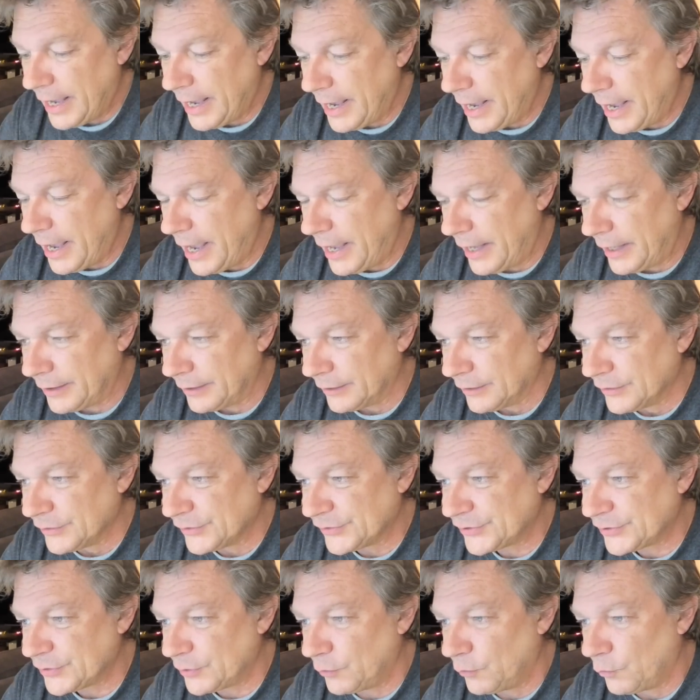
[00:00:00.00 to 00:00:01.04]
And
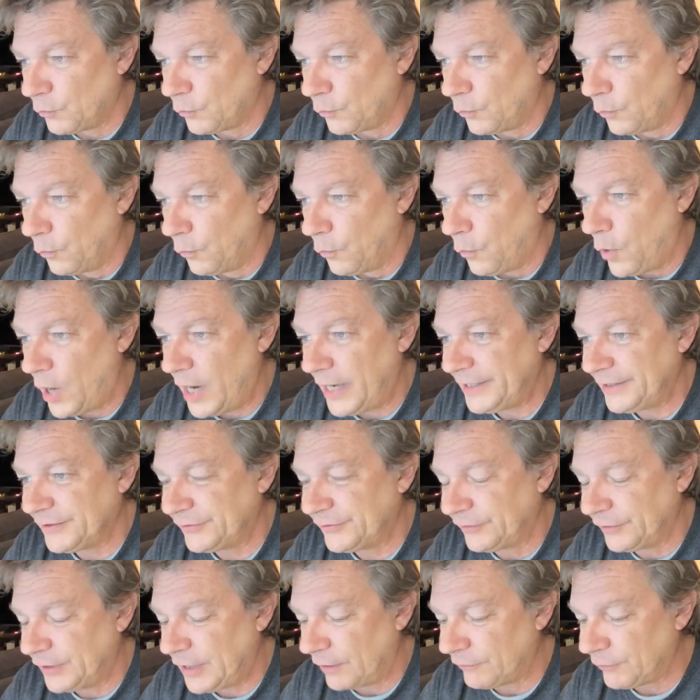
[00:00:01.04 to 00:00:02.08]
so, why
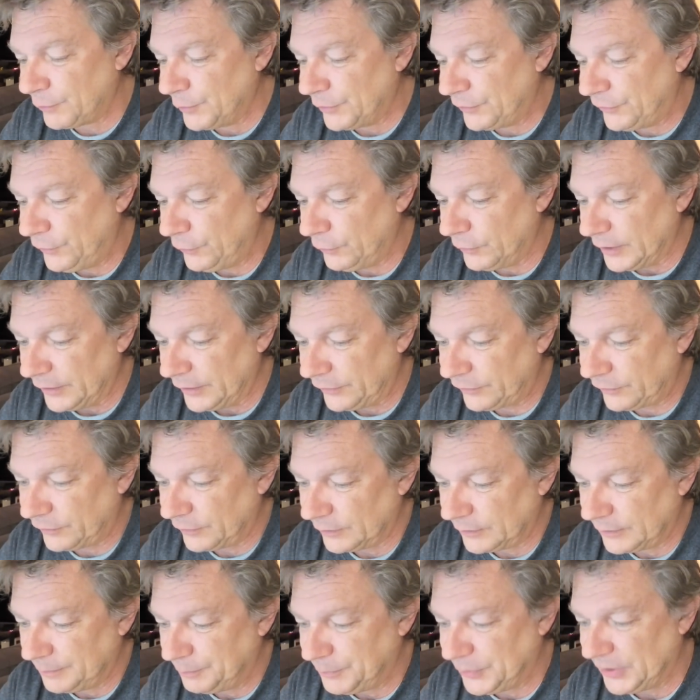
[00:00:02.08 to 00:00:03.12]
does the government do this?
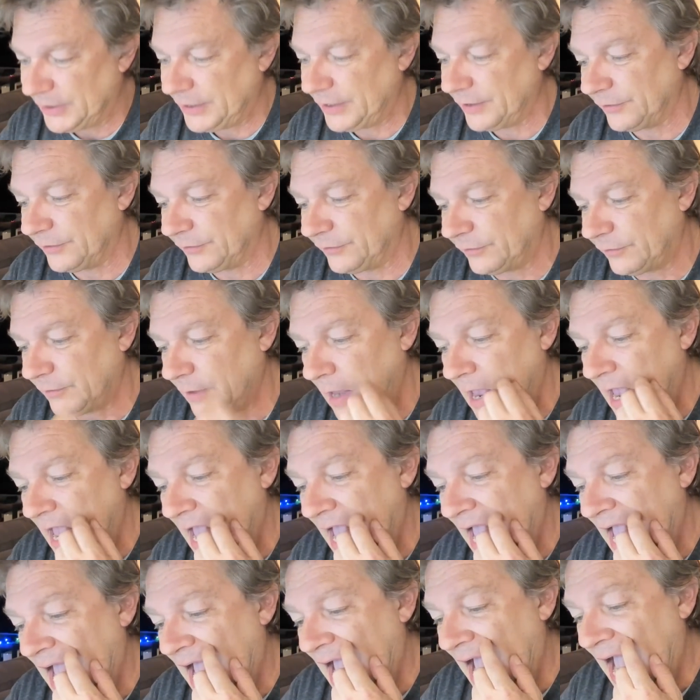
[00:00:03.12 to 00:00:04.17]
Because
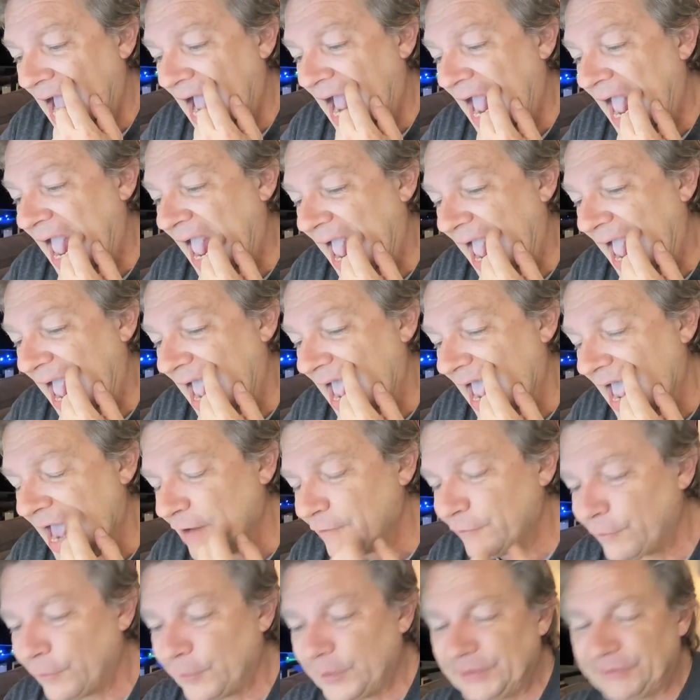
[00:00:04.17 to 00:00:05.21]

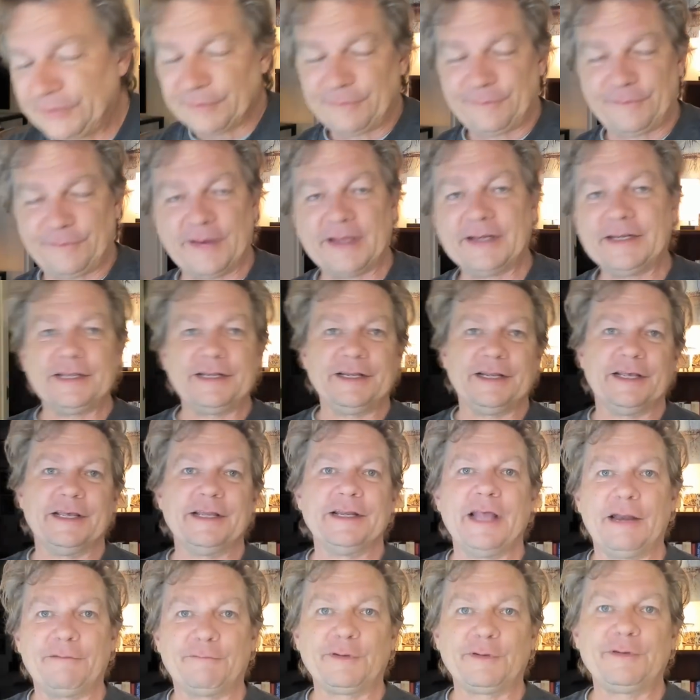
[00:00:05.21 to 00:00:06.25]
every defendant in
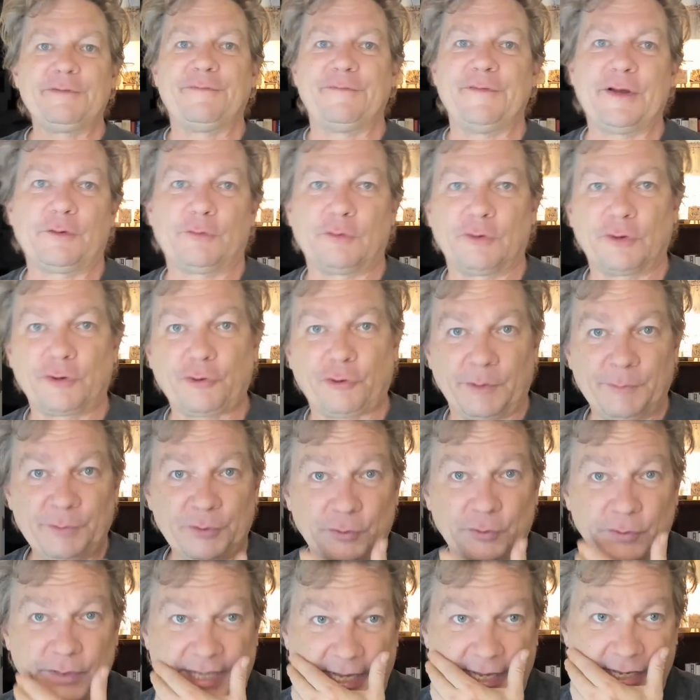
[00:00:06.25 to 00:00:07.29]
every federal
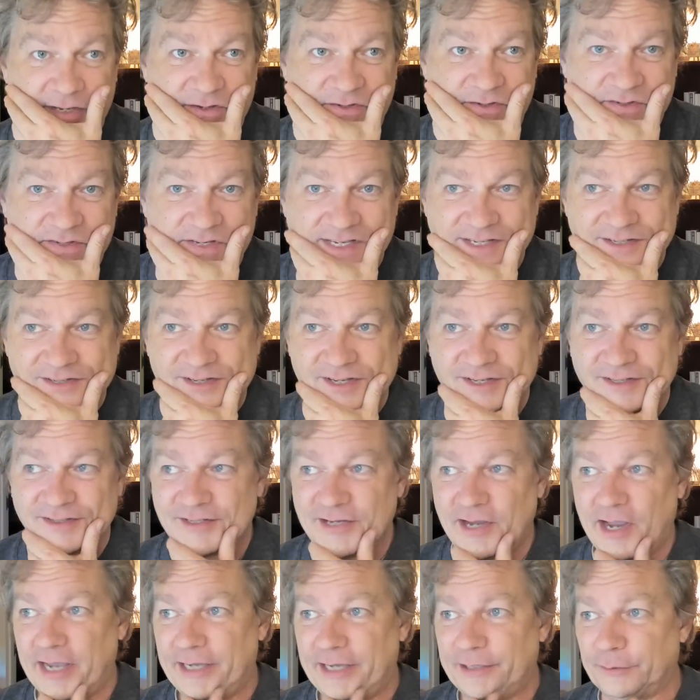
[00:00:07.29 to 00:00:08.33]
criminal case is
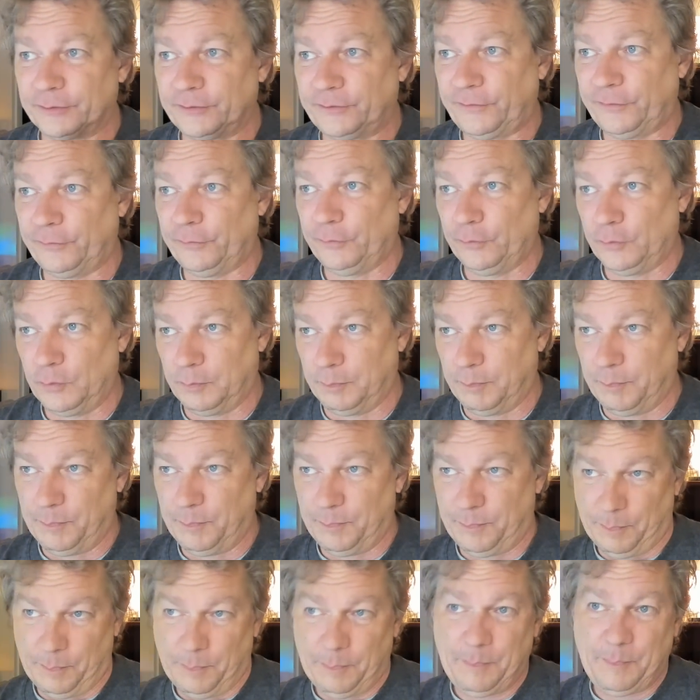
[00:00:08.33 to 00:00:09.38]
entitled to
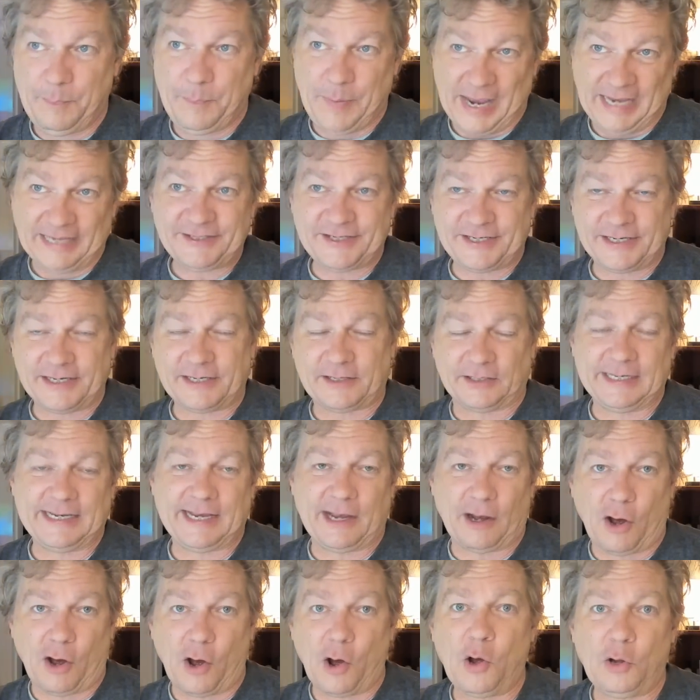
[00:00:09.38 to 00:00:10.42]

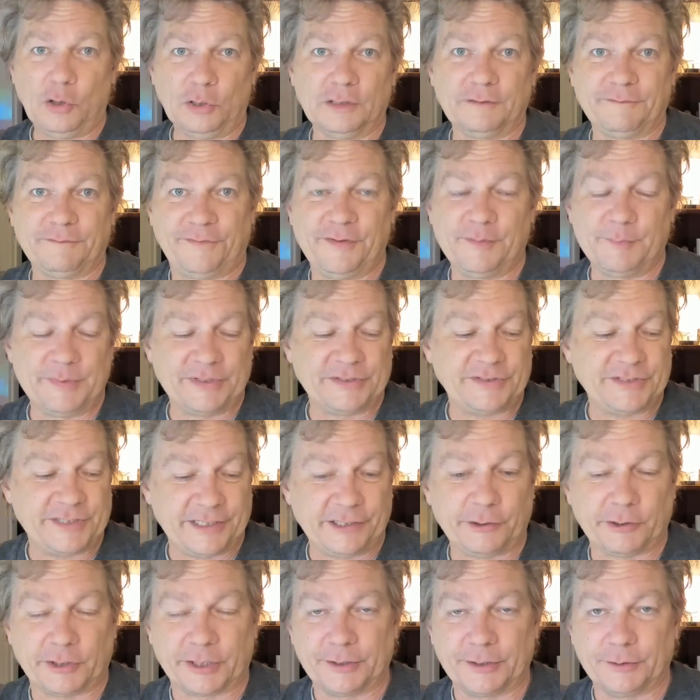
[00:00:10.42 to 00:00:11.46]
basically all of the
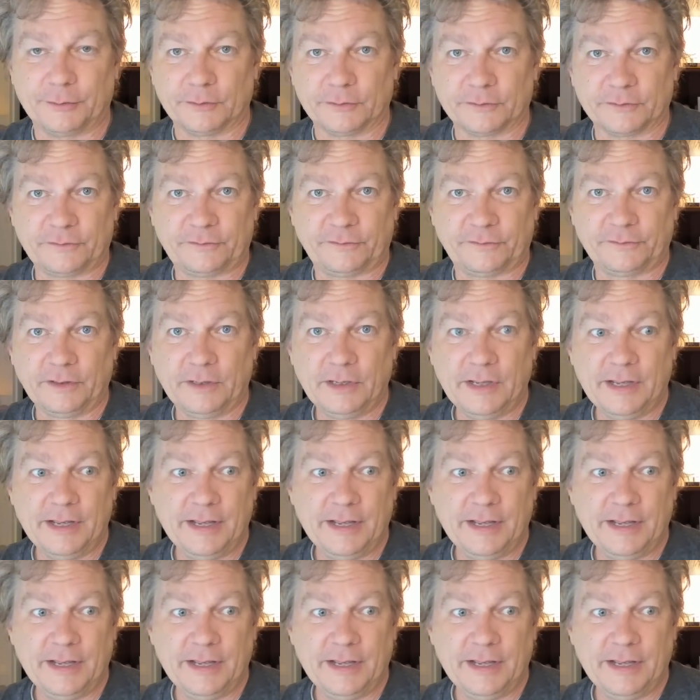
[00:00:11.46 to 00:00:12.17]
materials